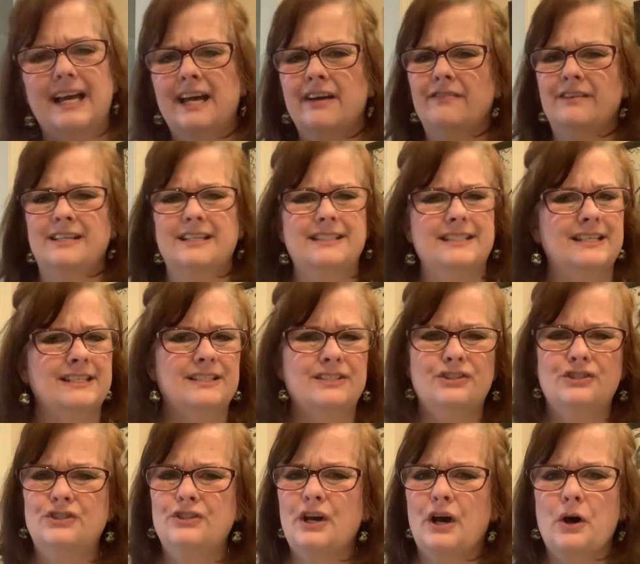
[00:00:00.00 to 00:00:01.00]
evidence is
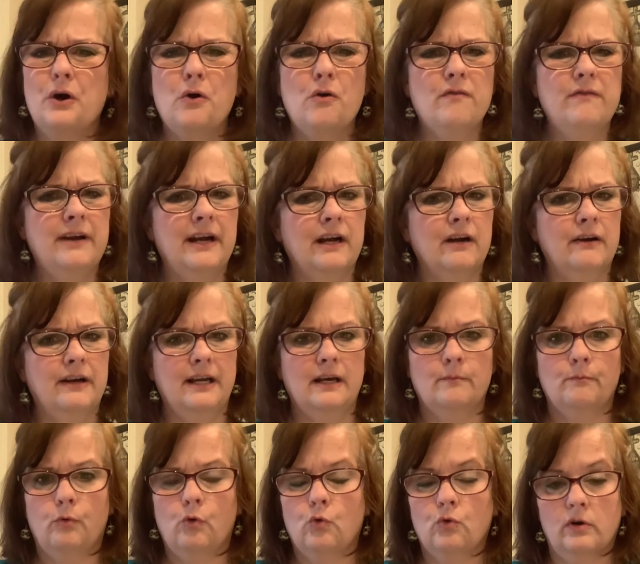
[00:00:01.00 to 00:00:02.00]
so very
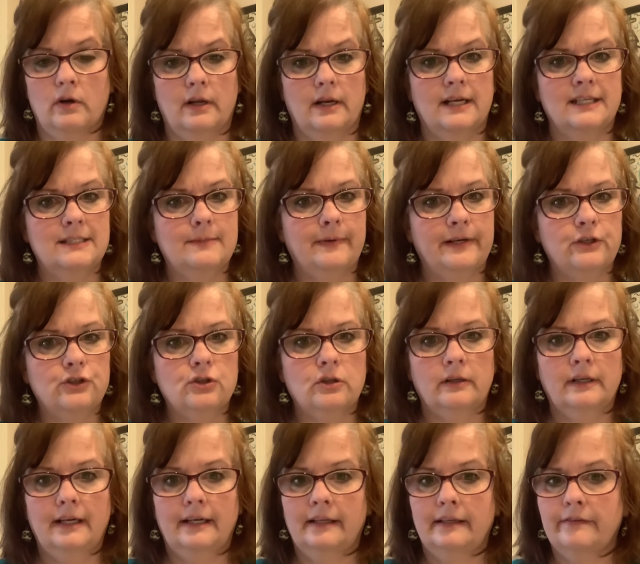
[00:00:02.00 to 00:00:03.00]
important,
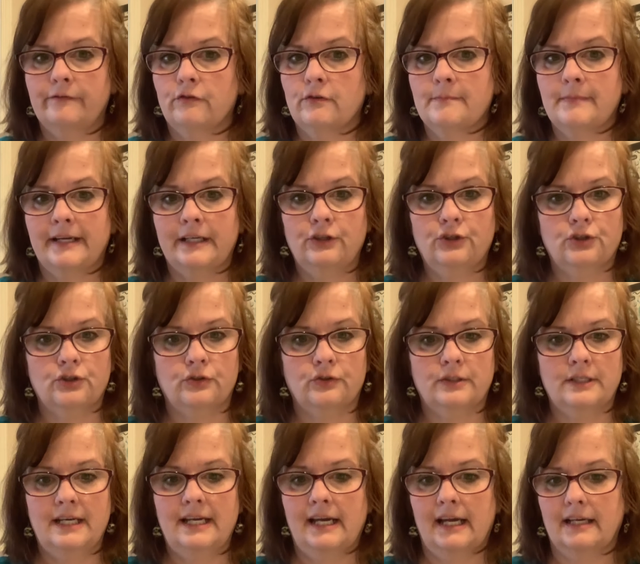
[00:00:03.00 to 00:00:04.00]
especially in informational
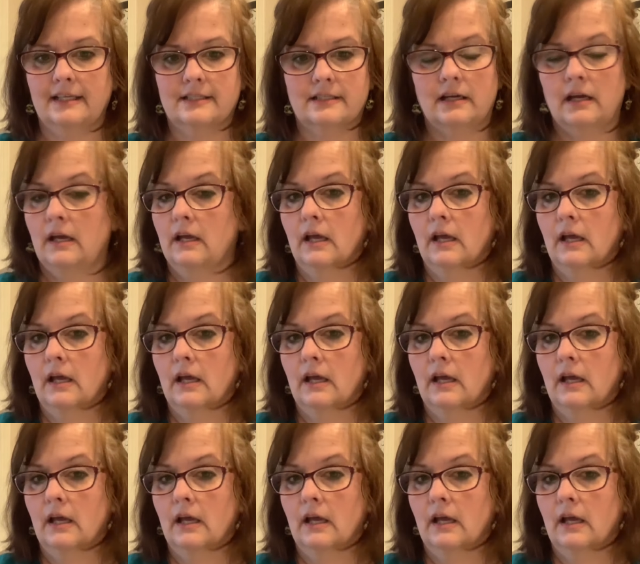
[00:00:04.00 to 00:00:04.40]
text.